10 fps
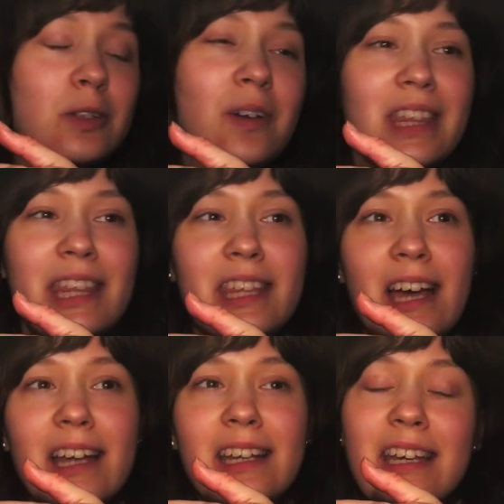whether
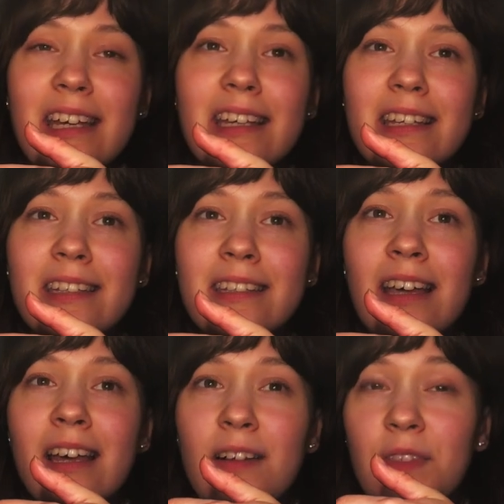that is
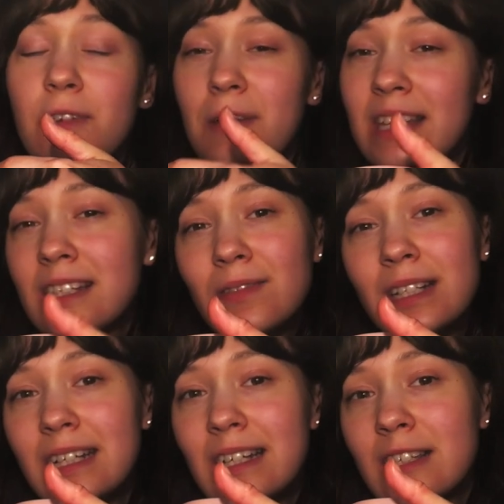the
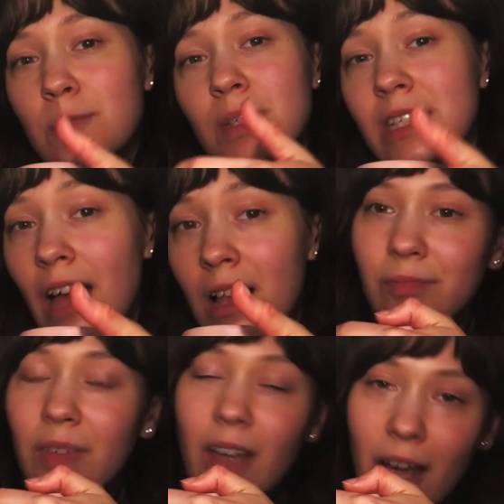festivities themselves.